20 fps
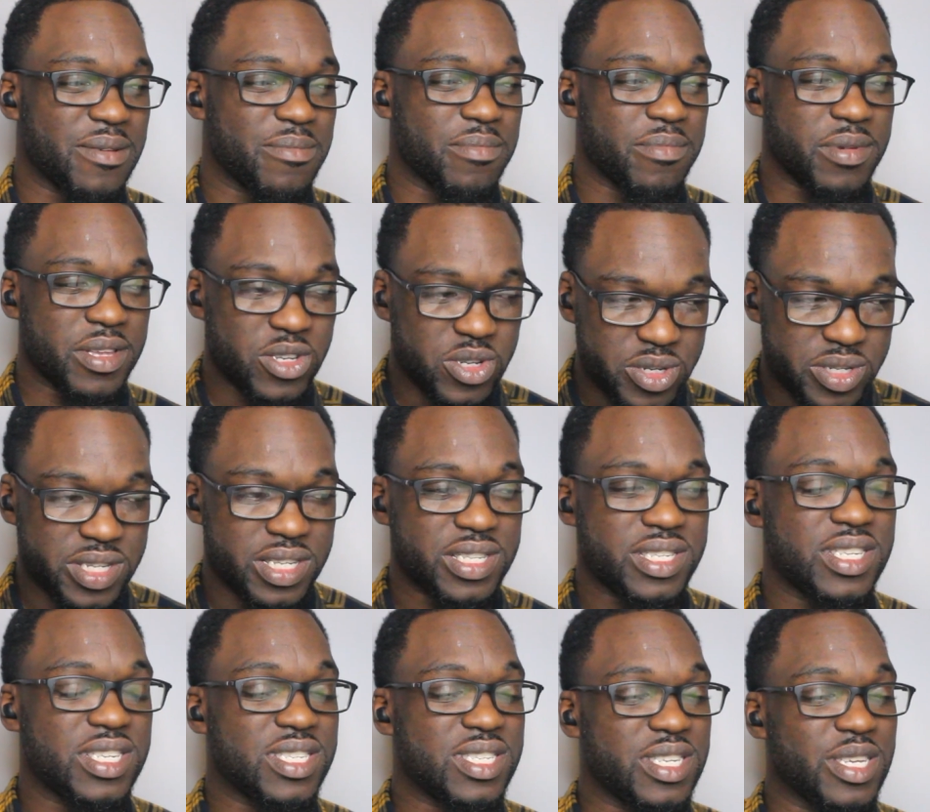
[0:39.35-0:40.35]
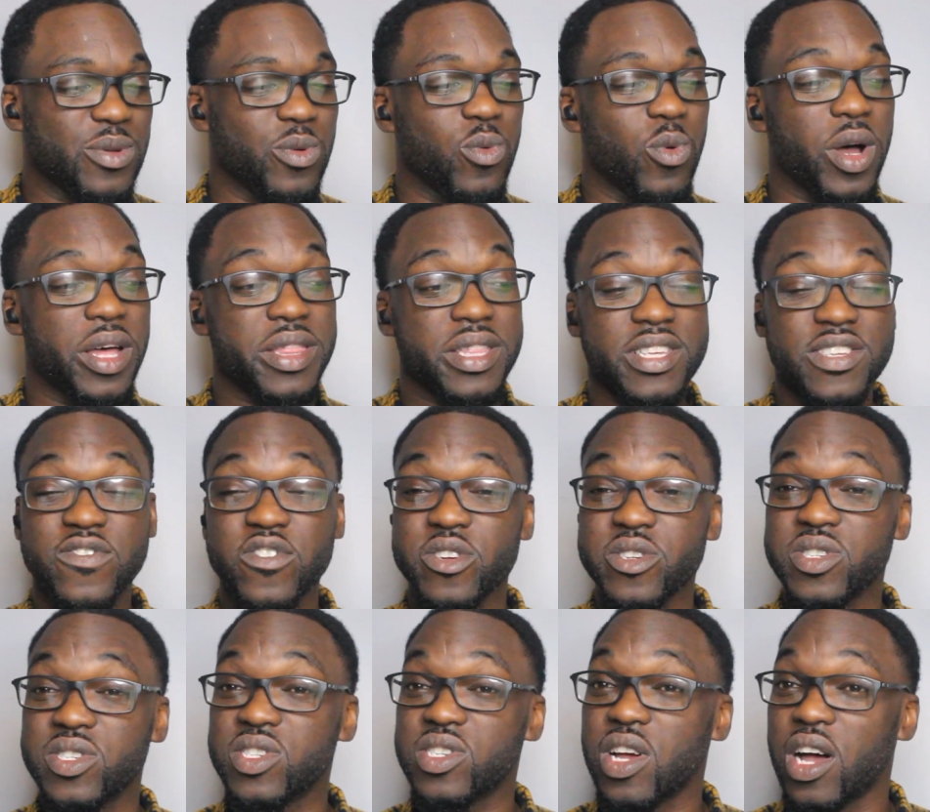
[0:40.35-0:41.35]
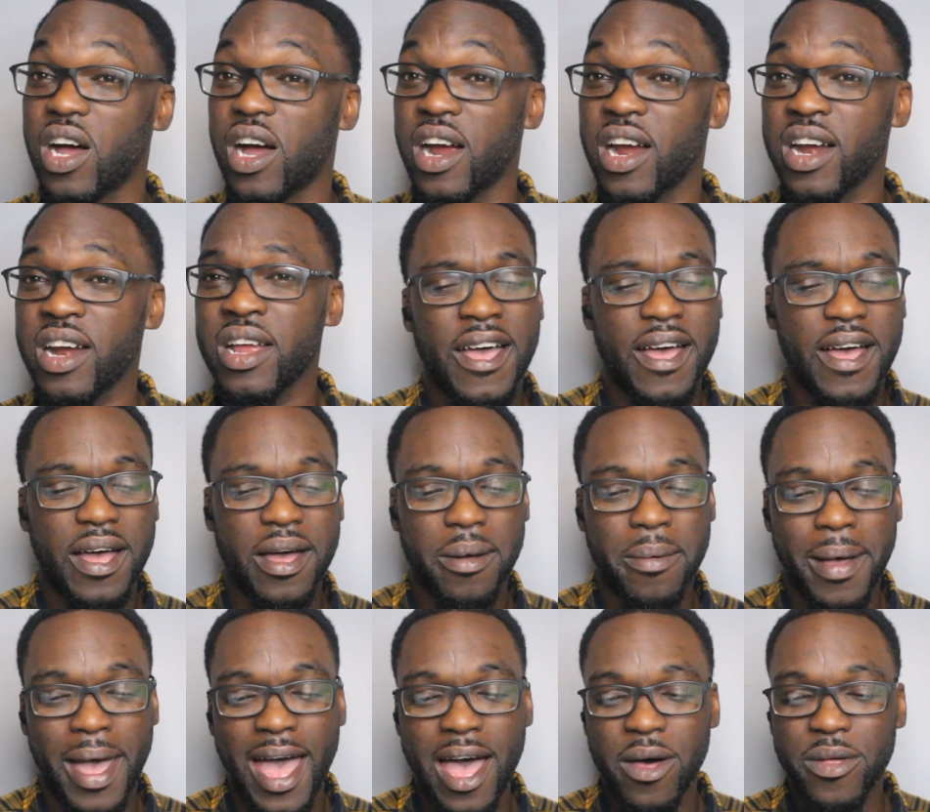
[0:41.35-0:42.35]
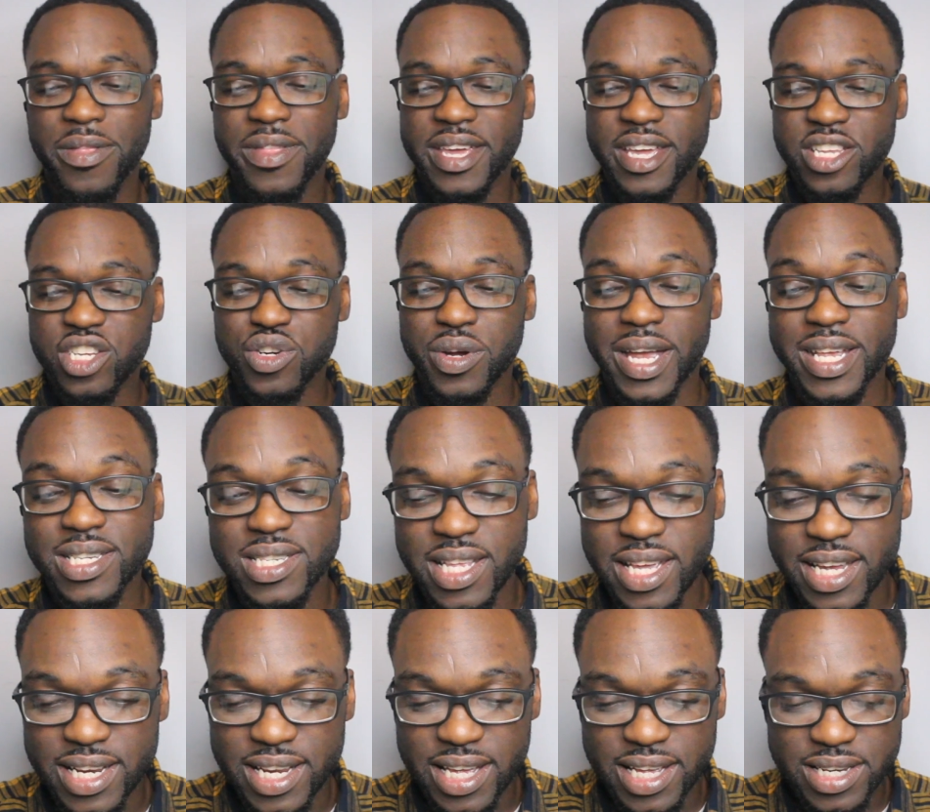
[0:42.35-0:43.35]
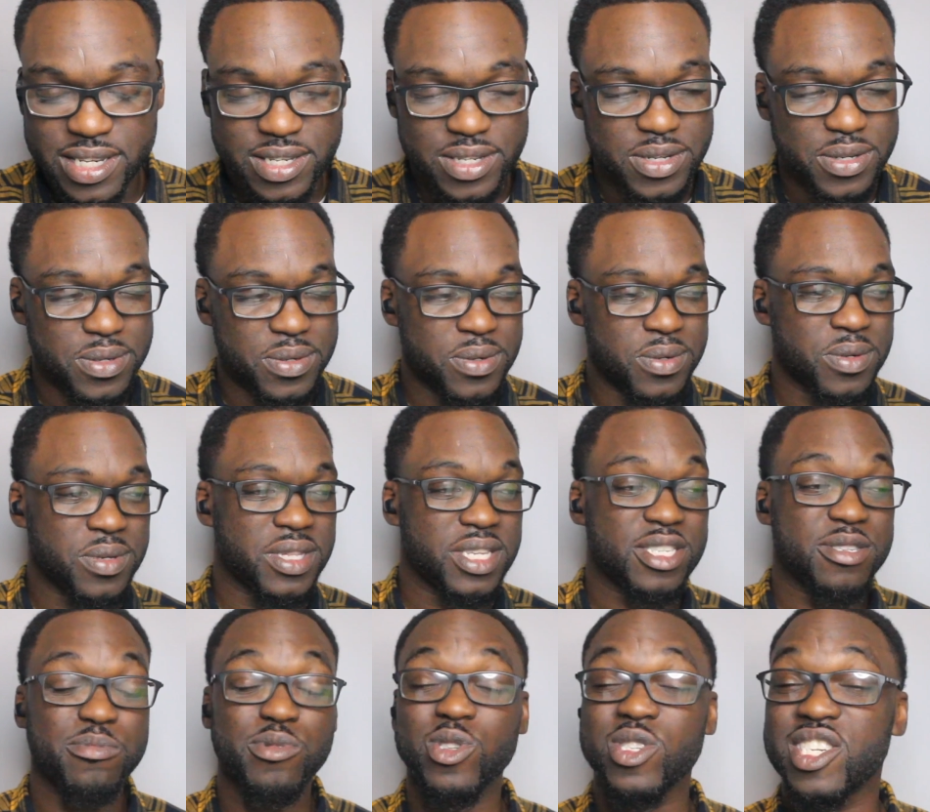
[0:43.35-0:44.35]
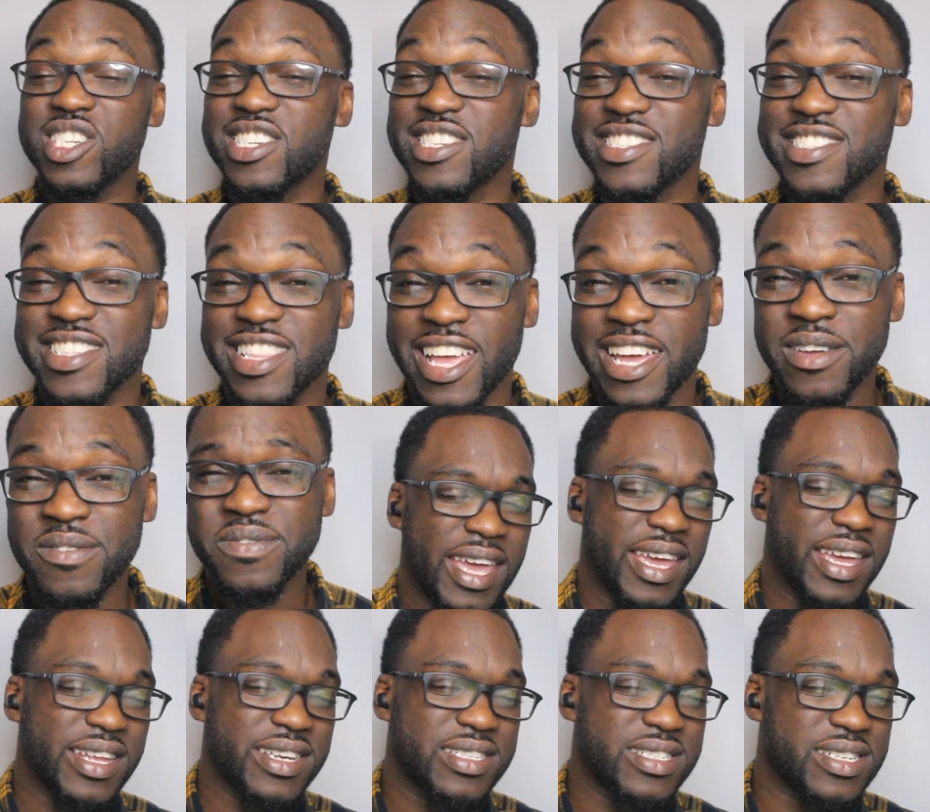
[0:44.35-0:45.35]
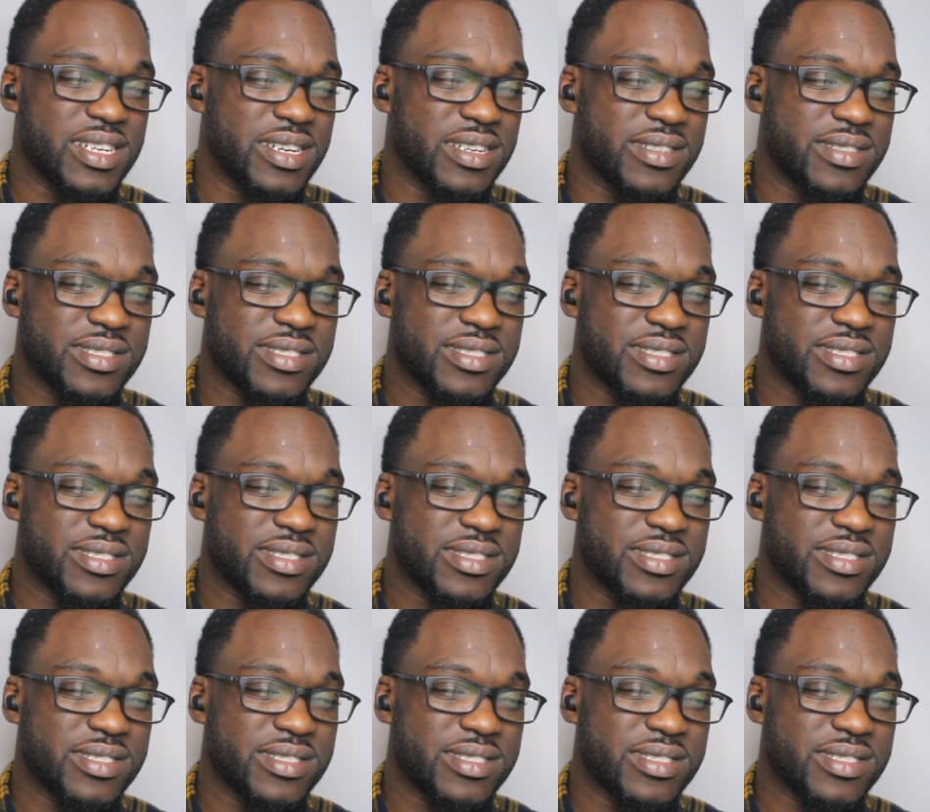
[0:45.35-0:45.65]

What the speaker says: I'm interested to see what these verses are, how they translate into this musician's life, and